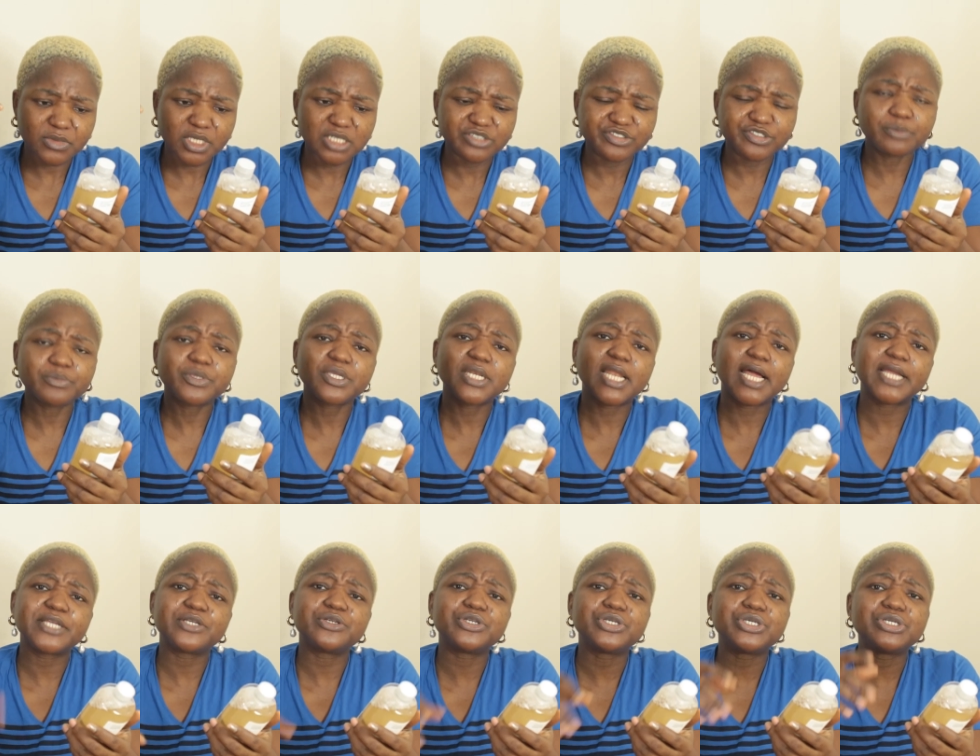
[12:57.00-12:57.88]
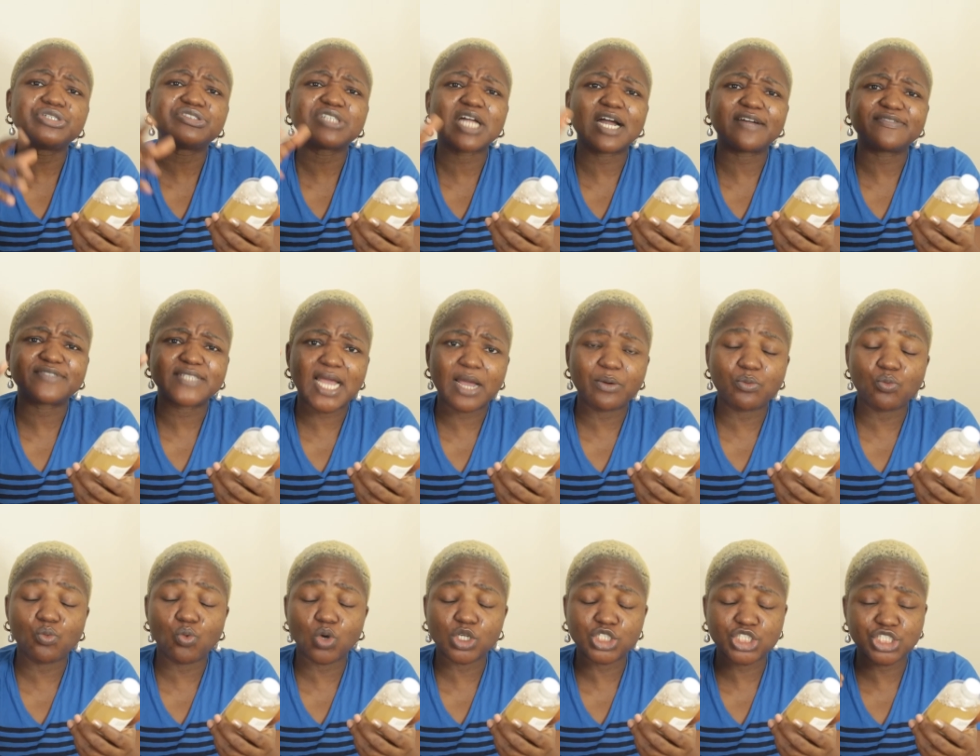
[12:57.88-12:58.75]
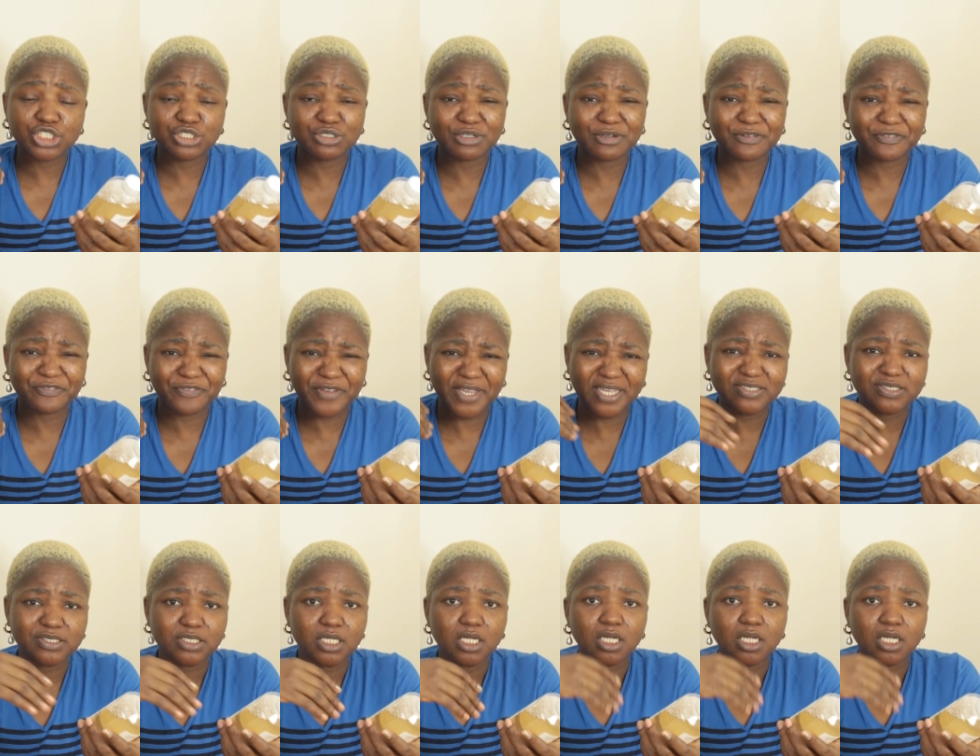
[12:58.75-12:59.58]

something that you use after washing your face,